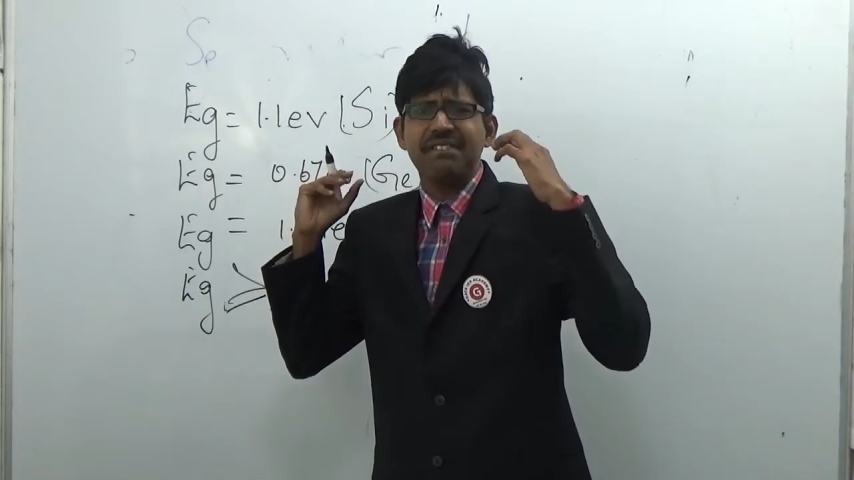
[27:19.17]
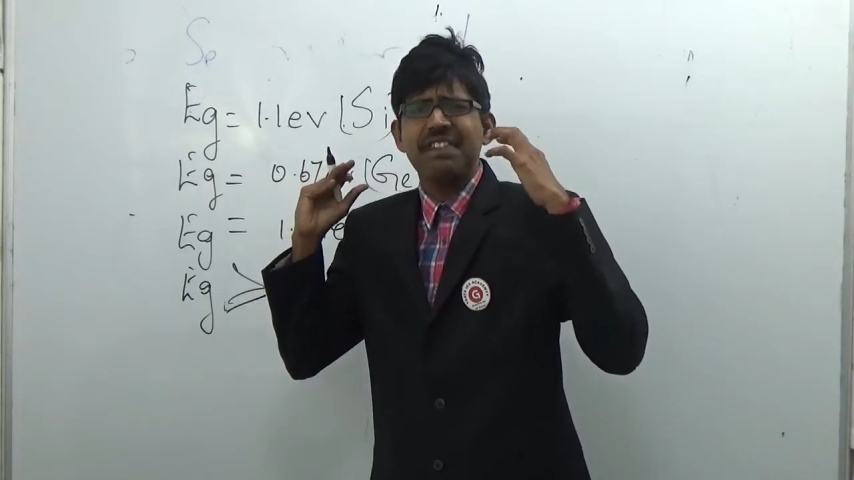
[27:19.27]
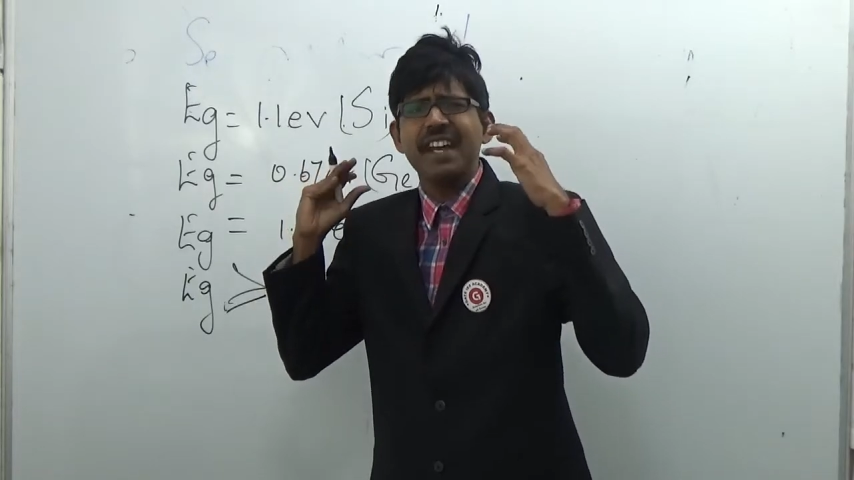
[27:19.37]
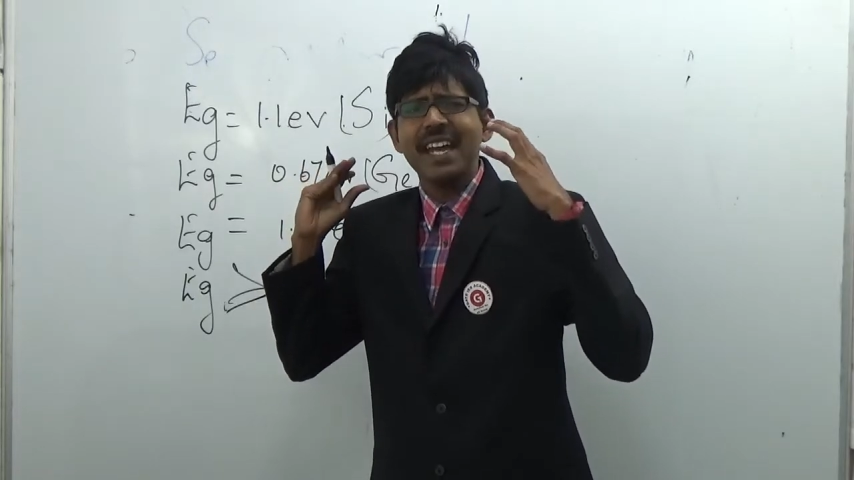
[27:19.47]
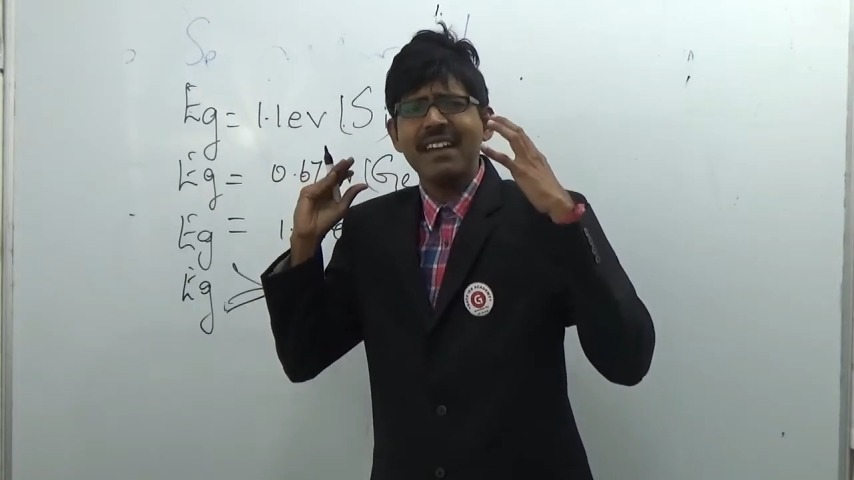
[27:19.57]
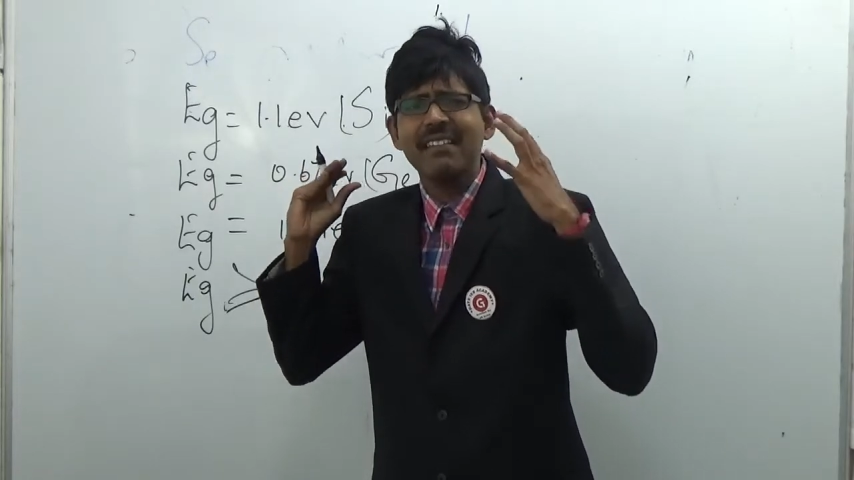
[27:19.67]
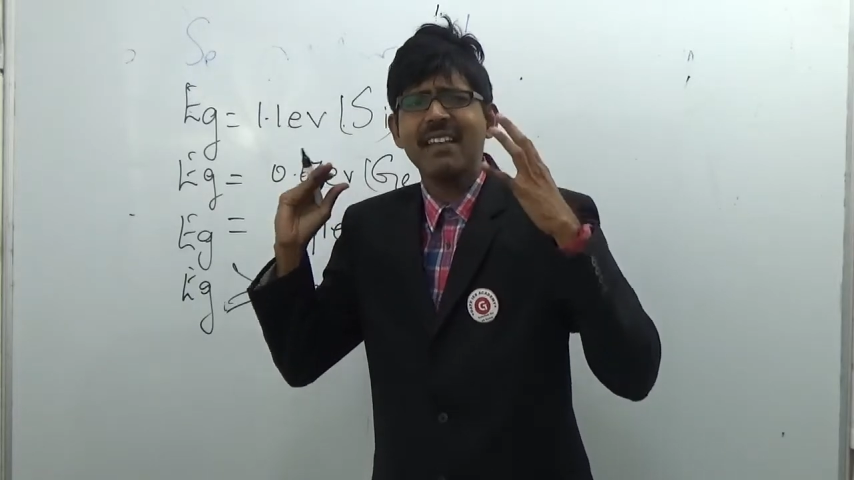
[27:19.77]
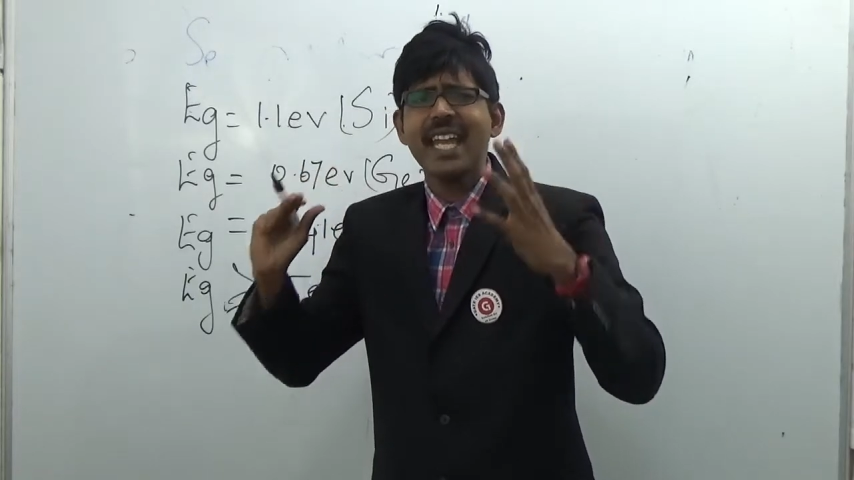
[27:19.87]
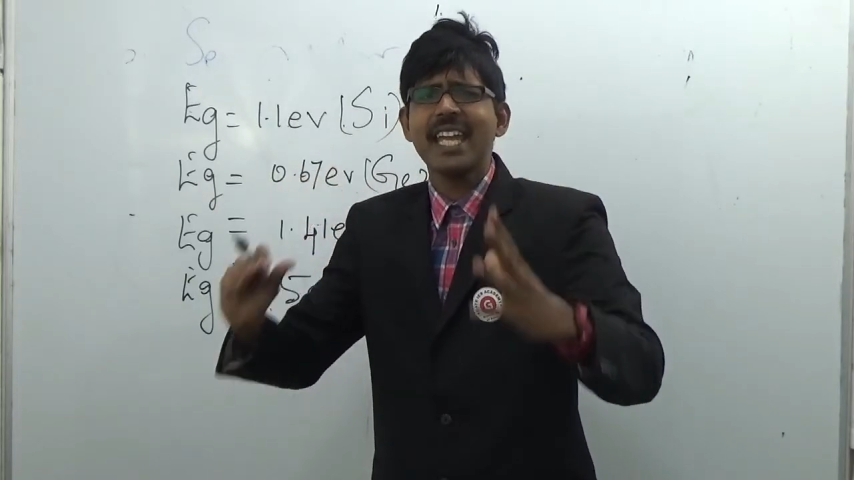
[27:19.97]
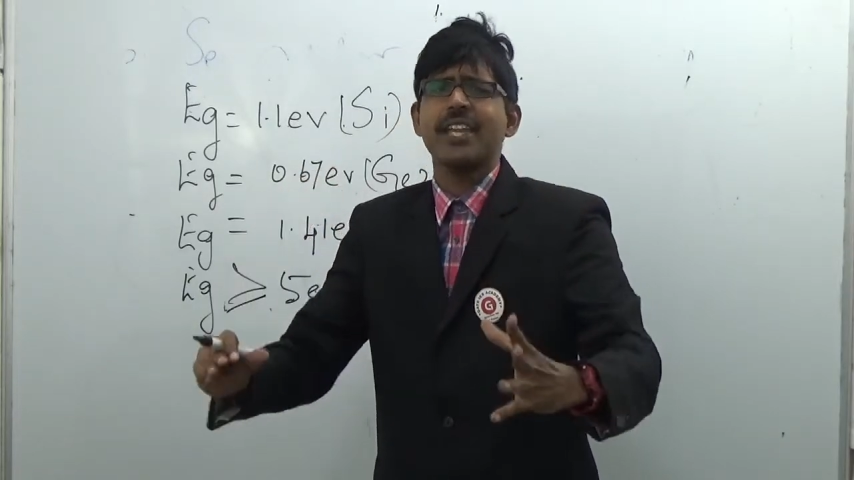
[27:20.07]

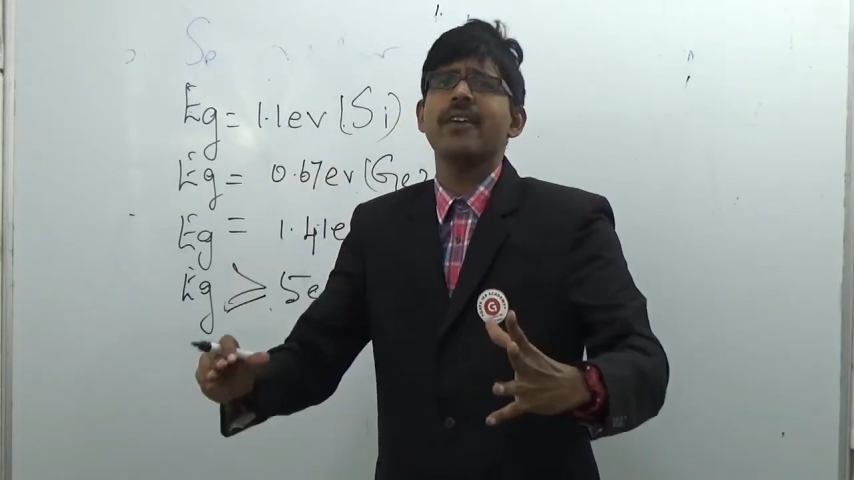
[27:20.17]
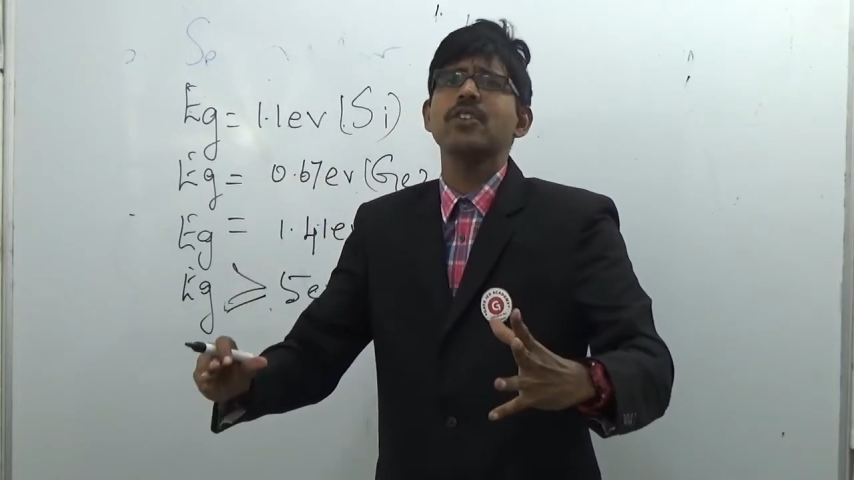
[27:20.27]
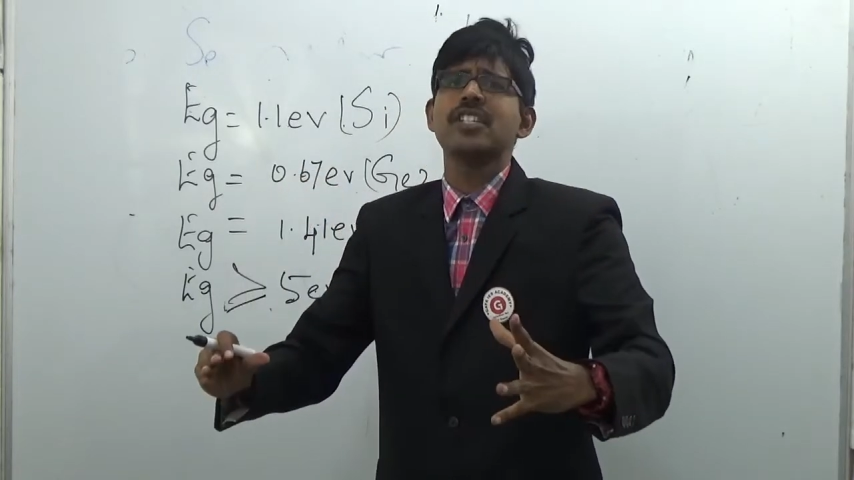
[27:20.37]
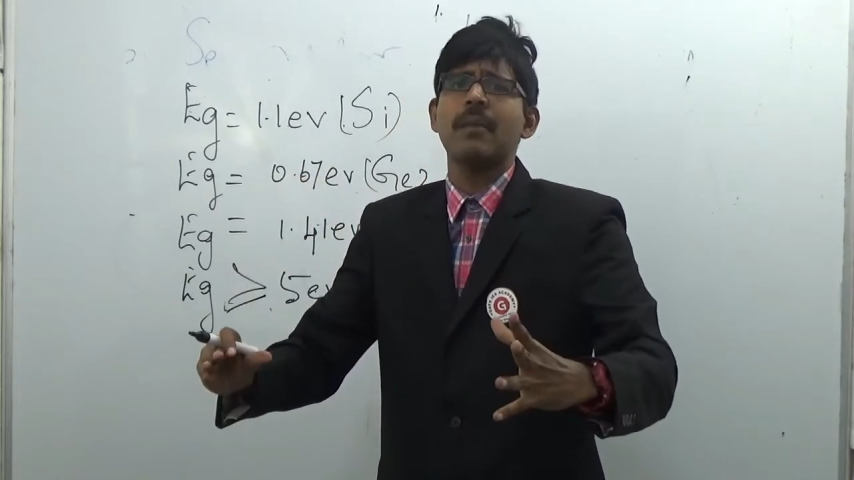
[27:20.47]
very huge